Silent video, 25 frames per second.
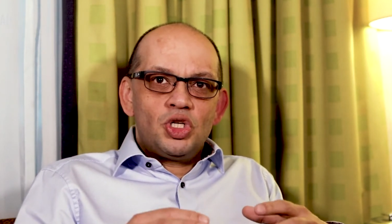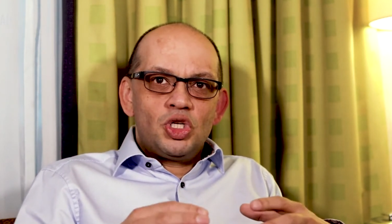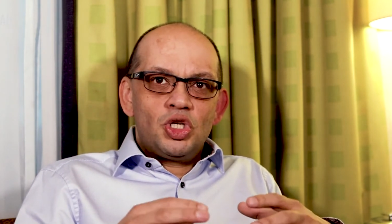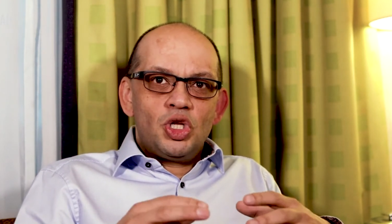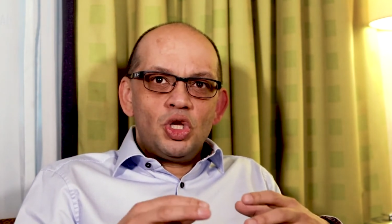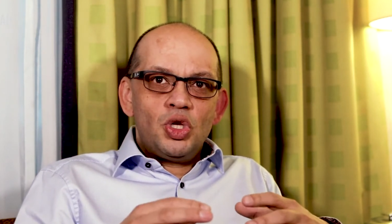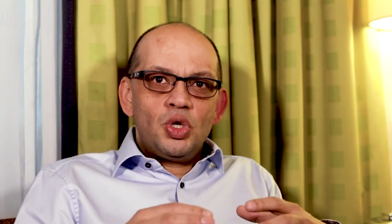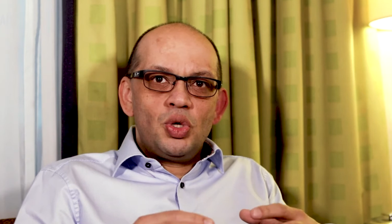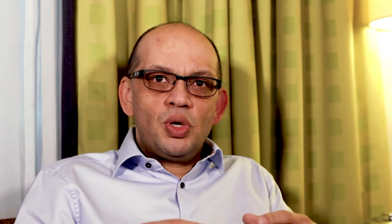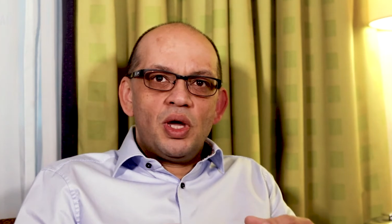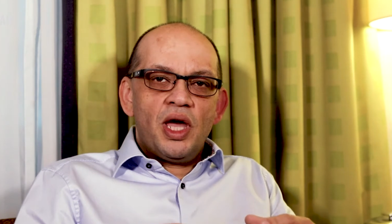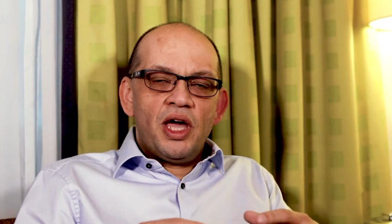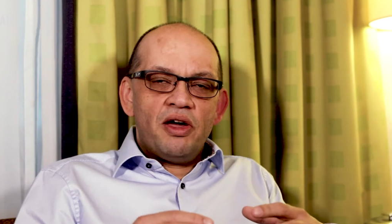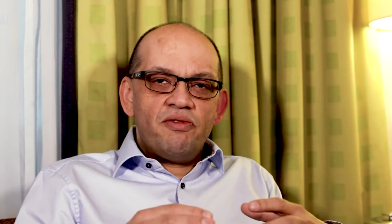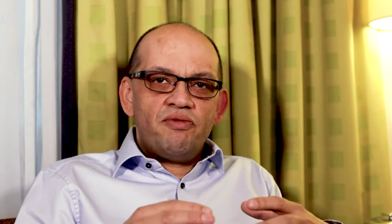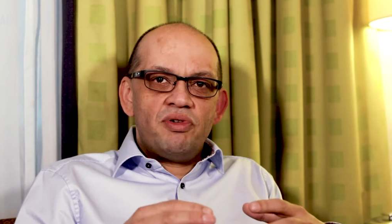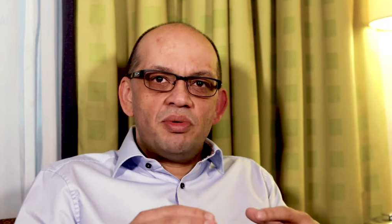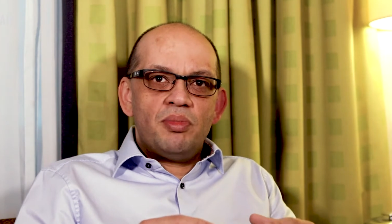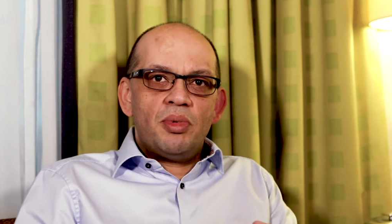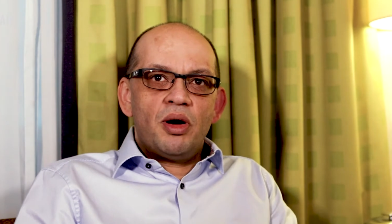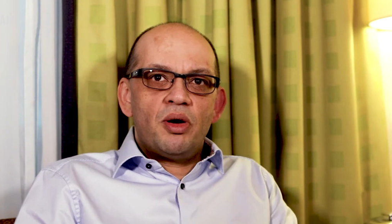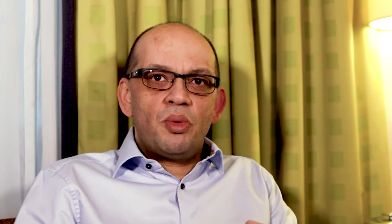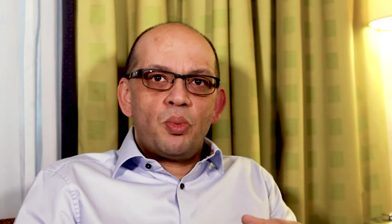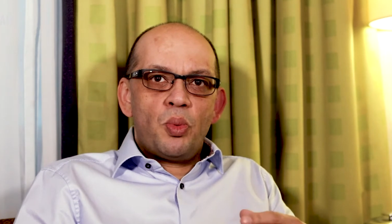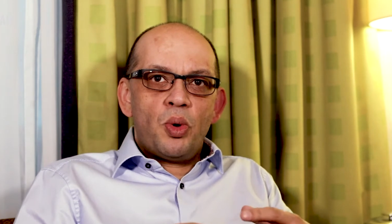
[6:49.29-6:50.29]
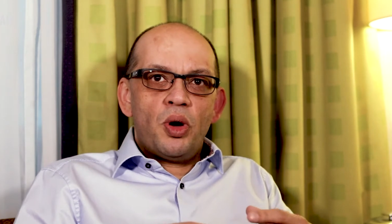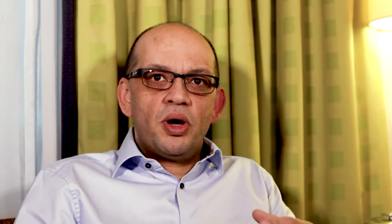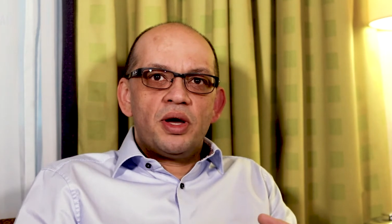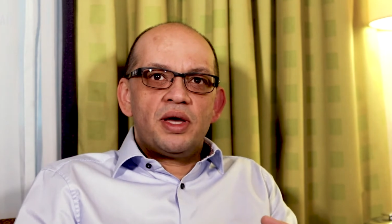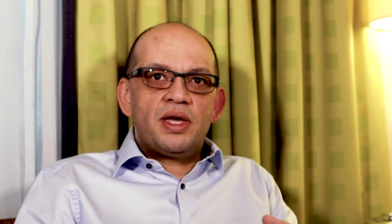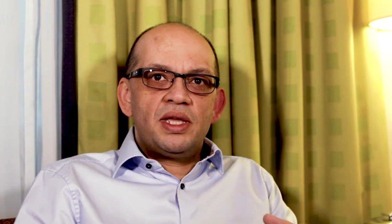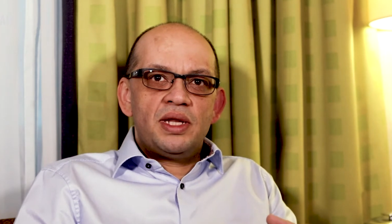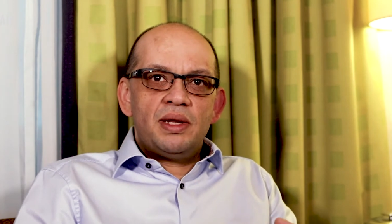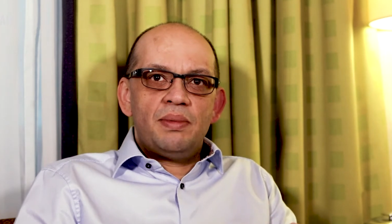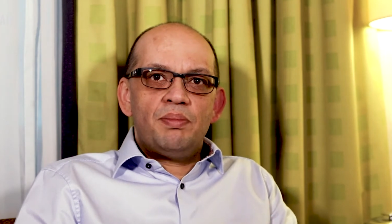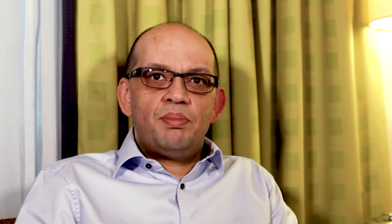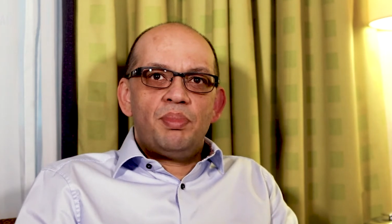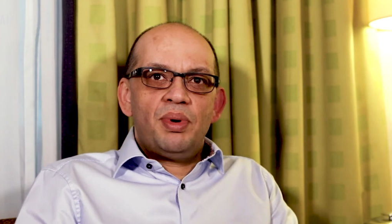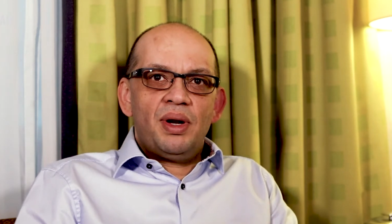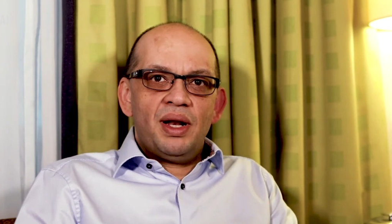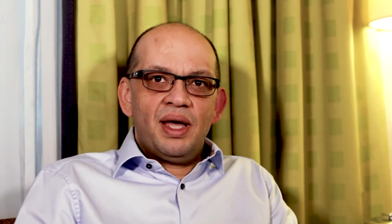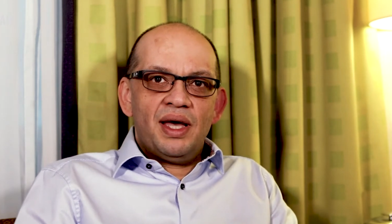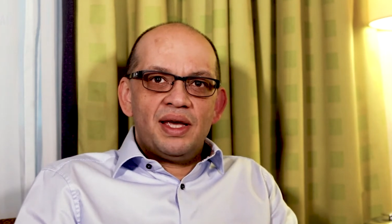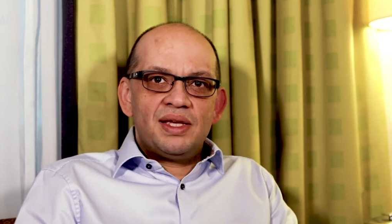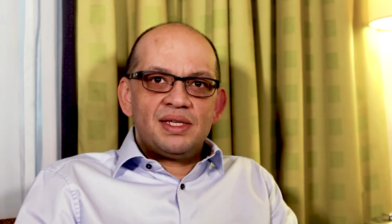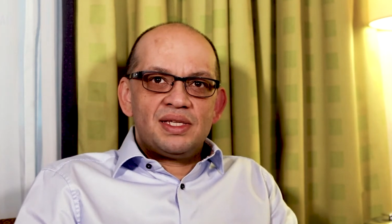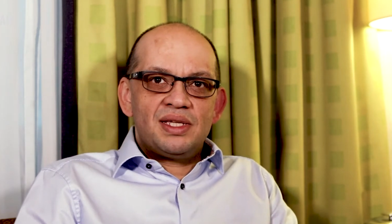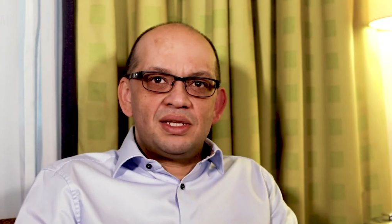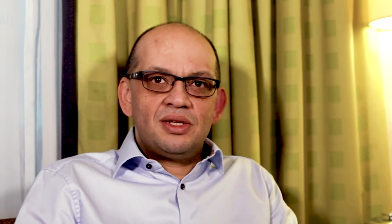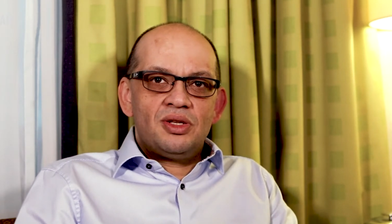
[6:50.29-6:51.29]
Do you have remote working in
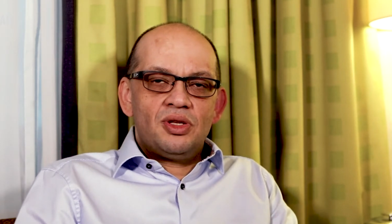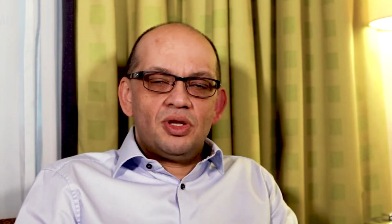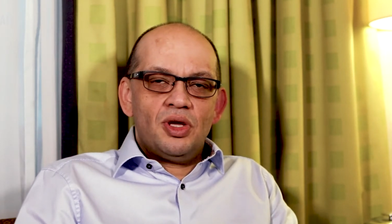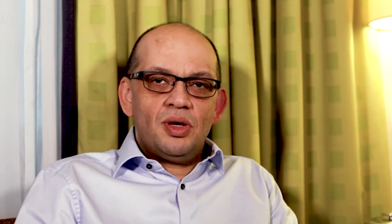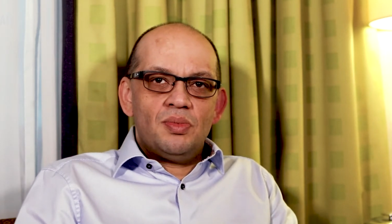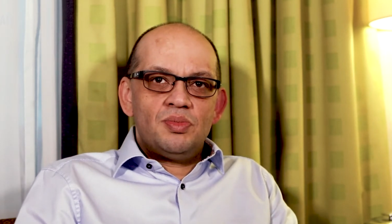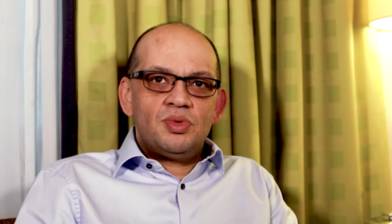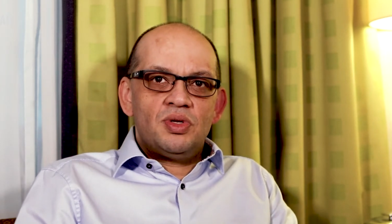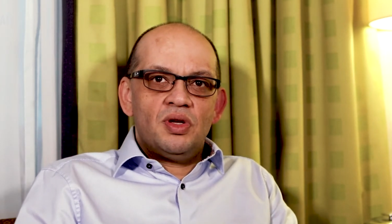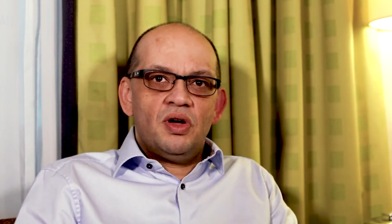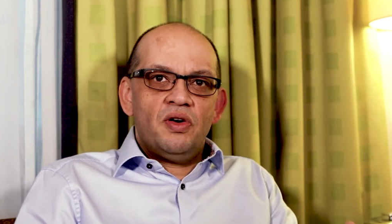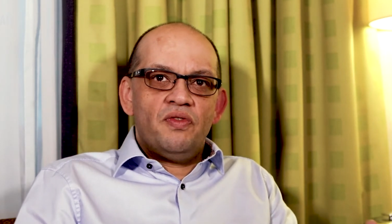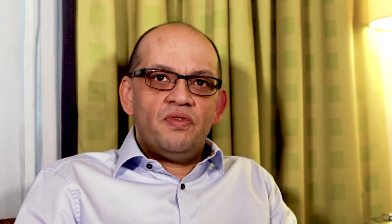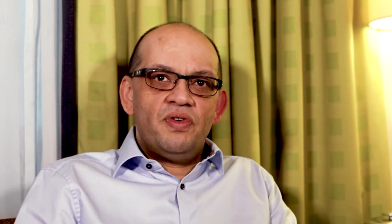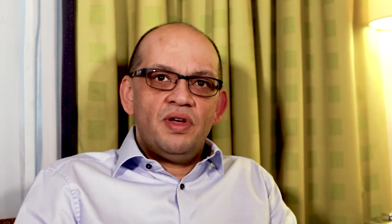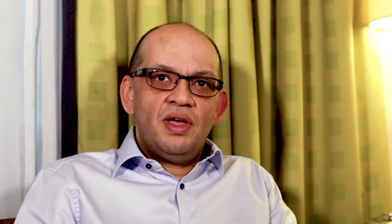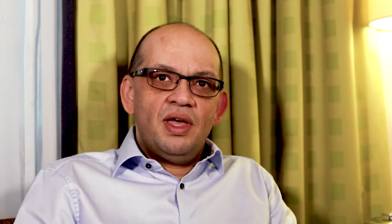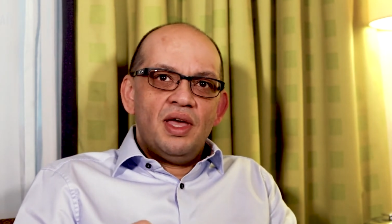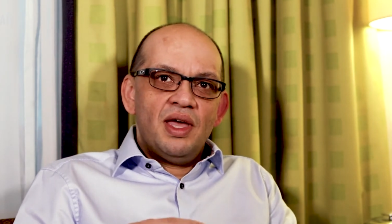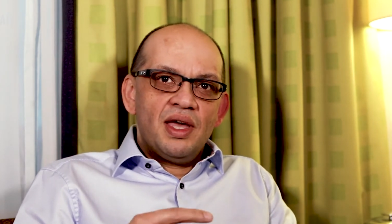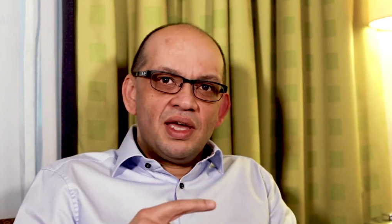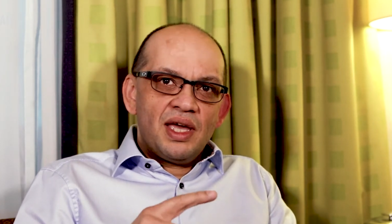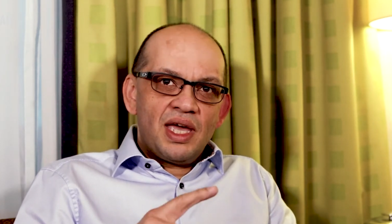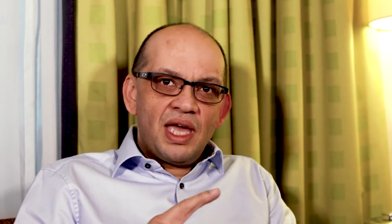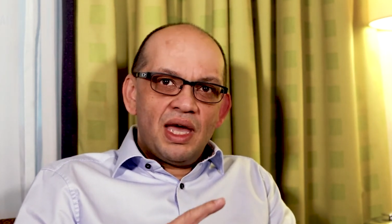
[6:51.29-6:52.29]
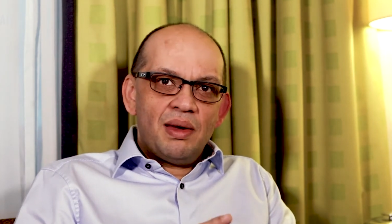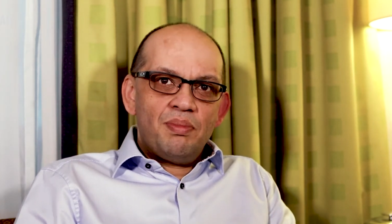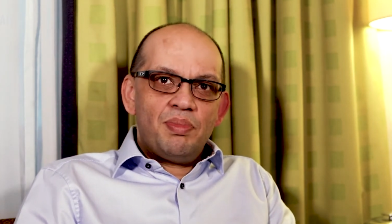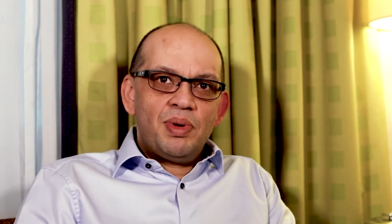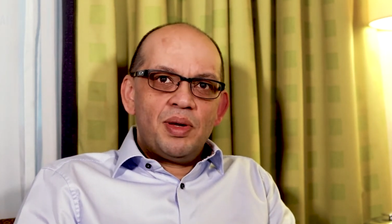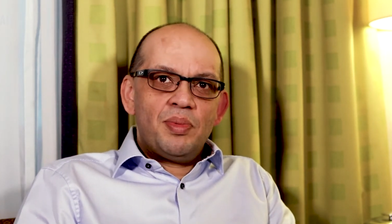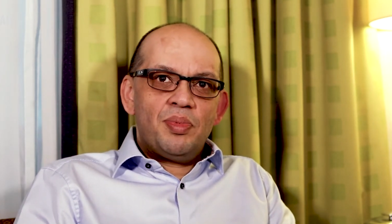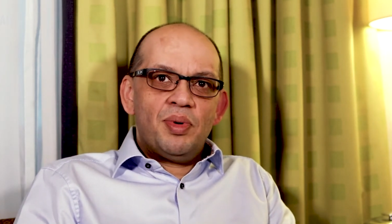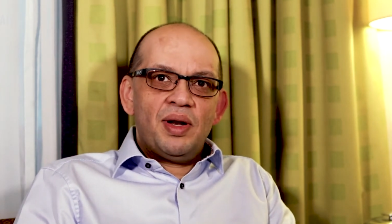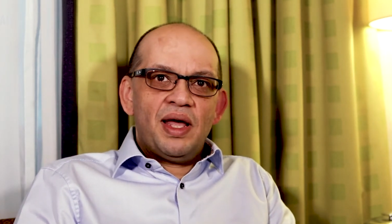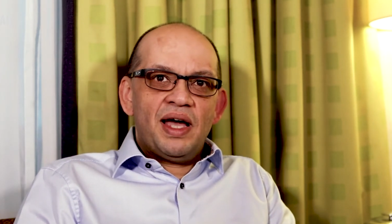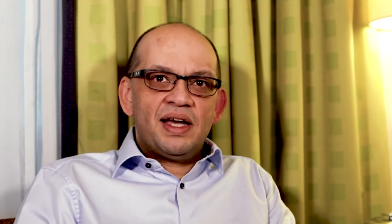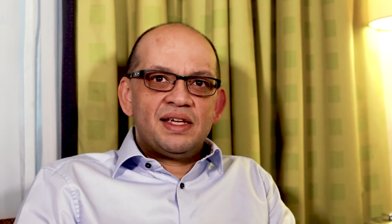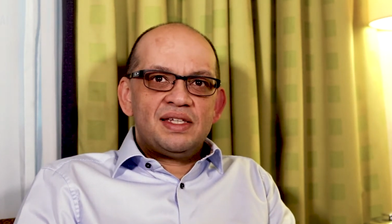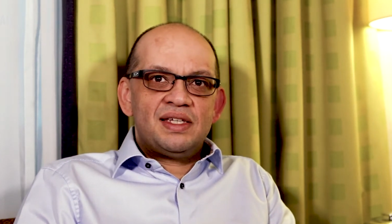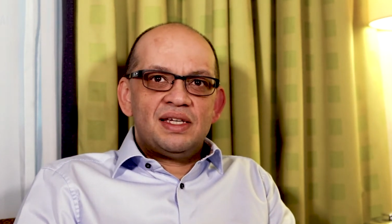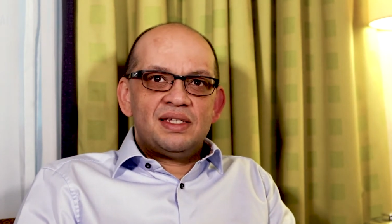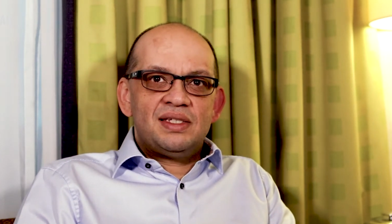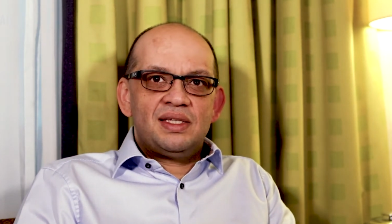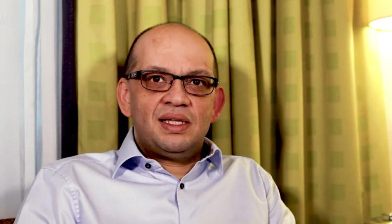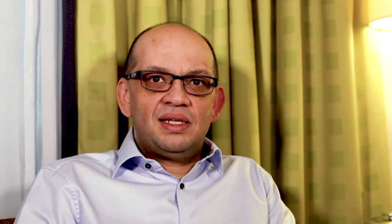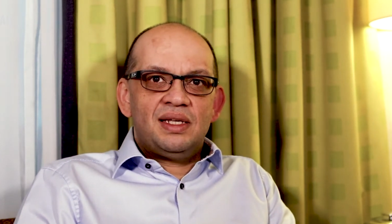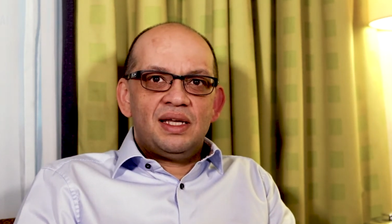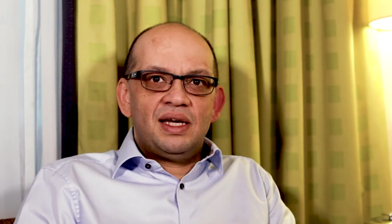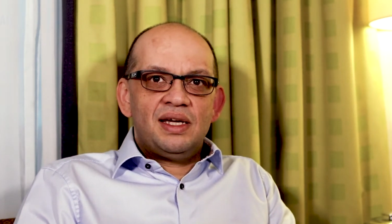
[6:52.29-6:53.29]
place in terms of, can people
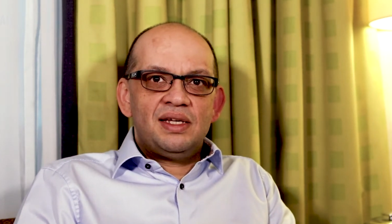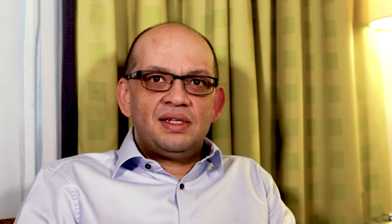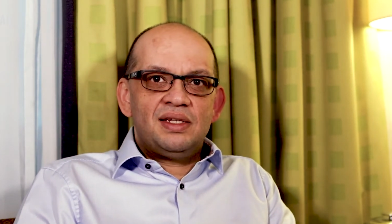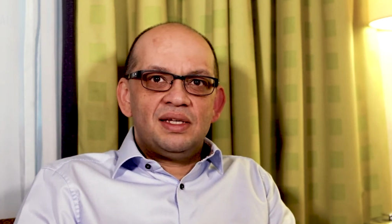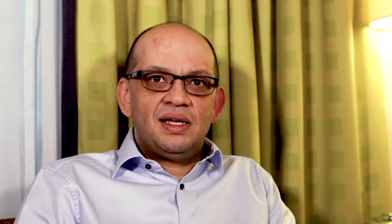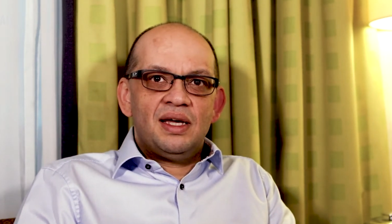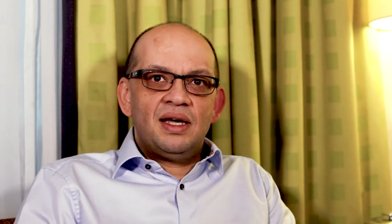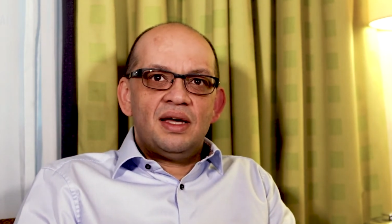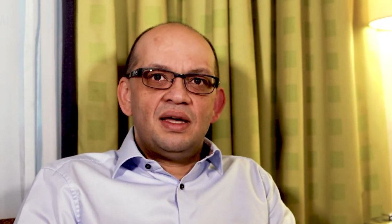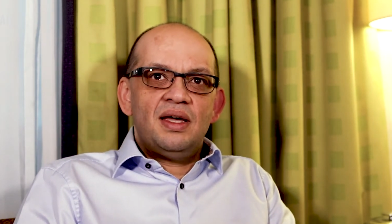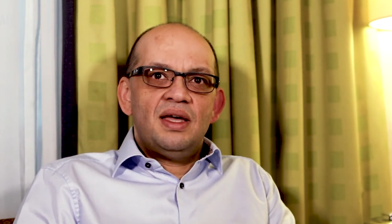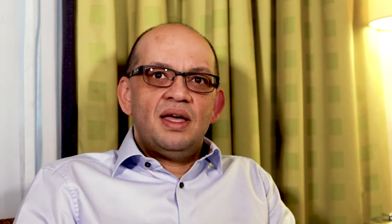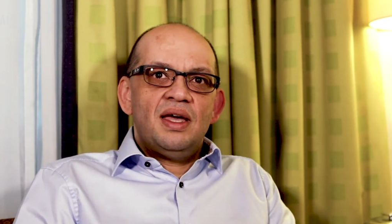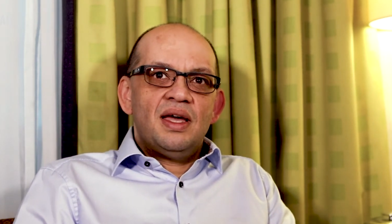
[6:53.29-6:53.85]
access the data?